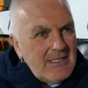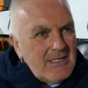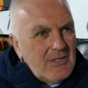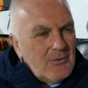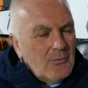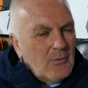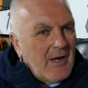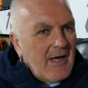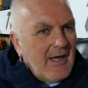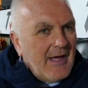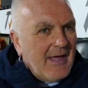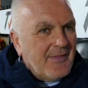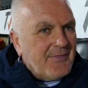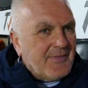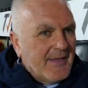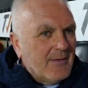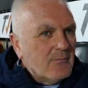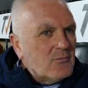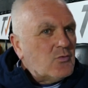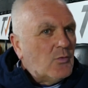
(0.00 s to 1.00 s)
you know, I
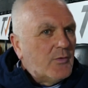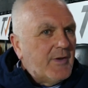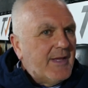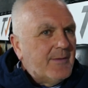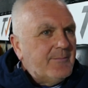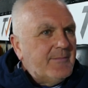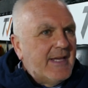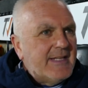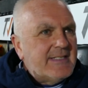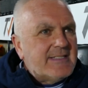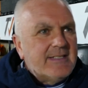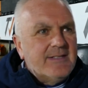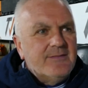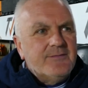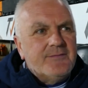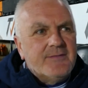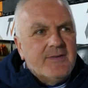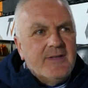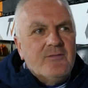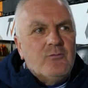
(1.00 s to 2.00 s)
think it was one of them nights that
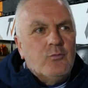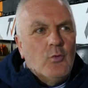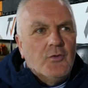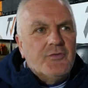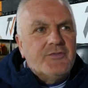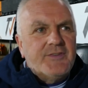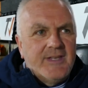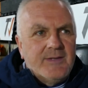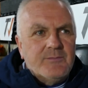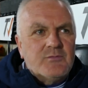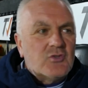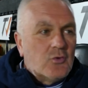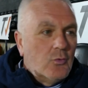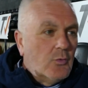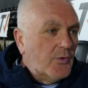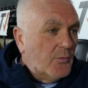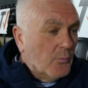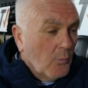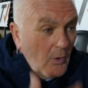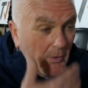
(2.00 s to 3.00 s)
if one team
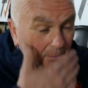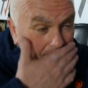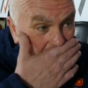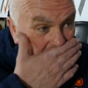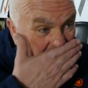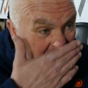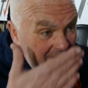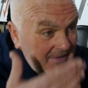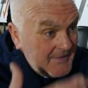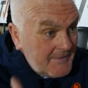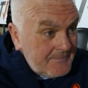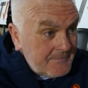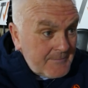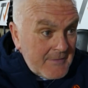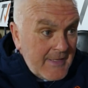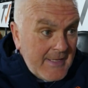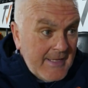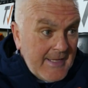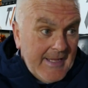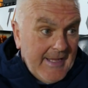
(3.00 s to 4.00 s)
scored one,
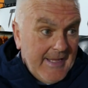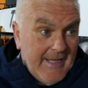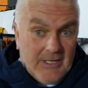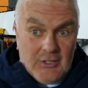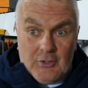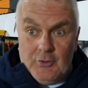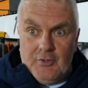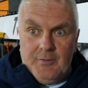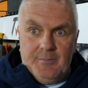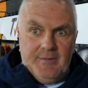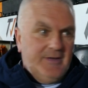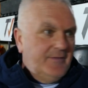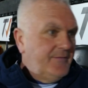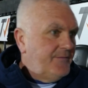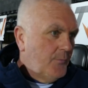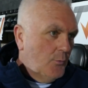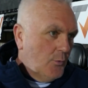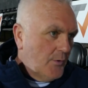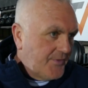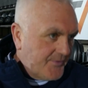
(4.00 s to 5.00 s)
it could have been a
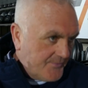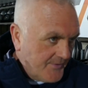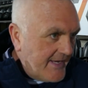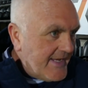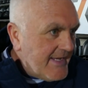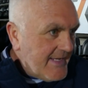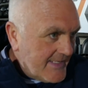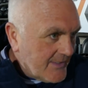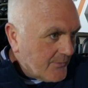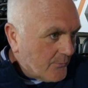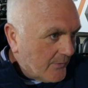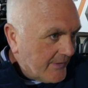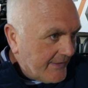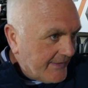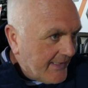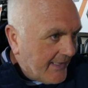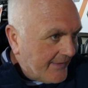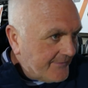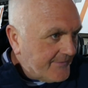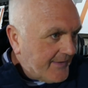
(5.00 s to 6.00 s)
4-3, you know, it
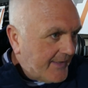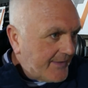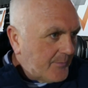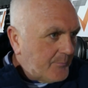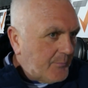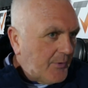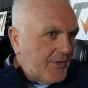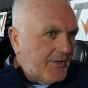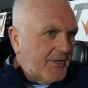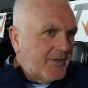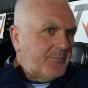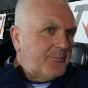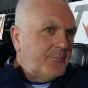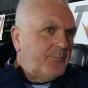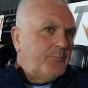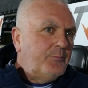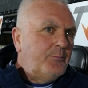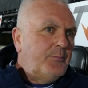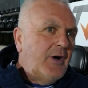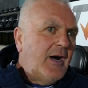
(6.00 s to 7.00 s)
had that about it.
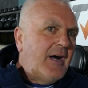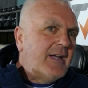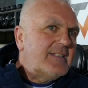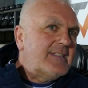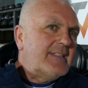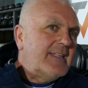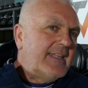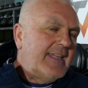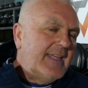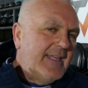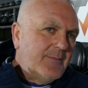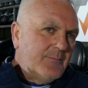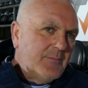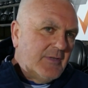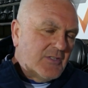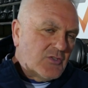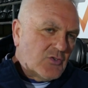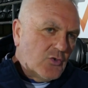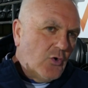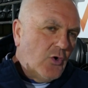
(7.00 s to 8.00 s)
But as the game
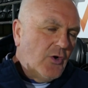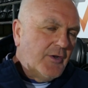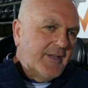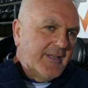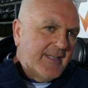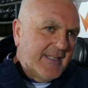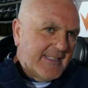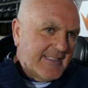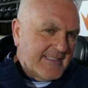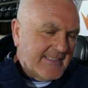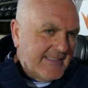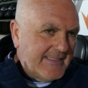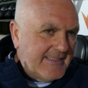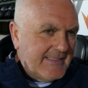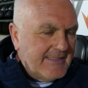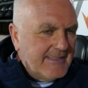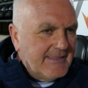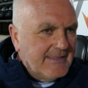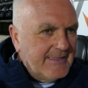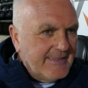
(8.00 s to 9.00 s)
gets on and it gets
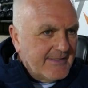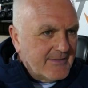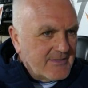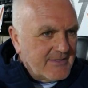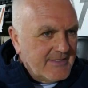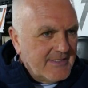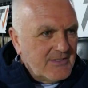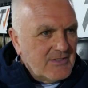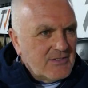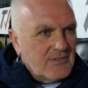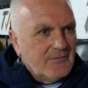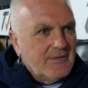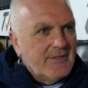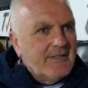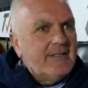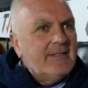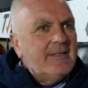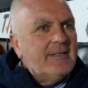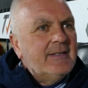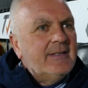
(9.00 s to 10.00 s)
into the later stages of it,
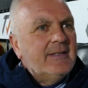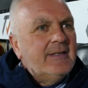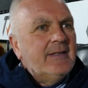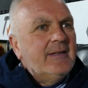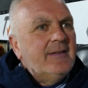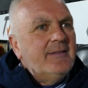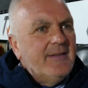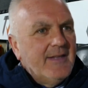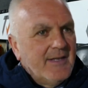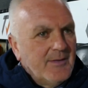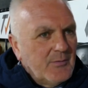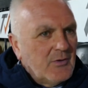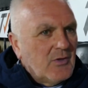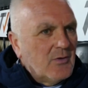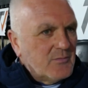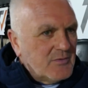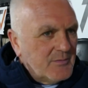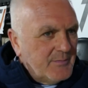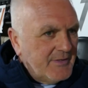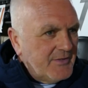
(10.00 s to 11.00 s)
then it
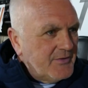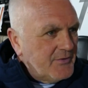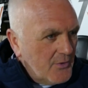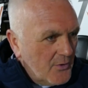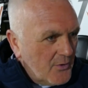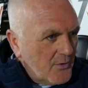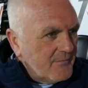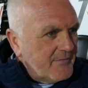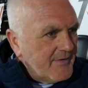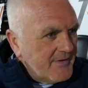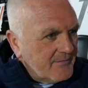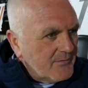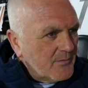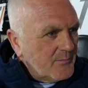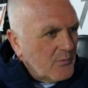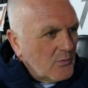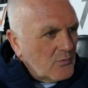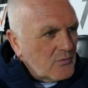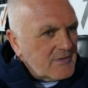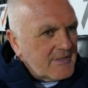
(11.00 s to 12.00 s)
becomes a bit nervy for
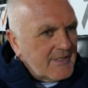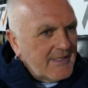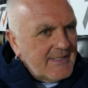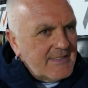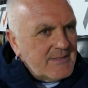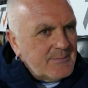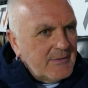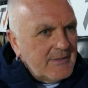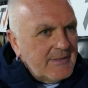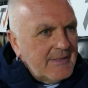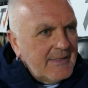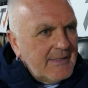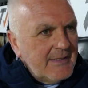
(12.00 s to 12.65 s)
both sides. But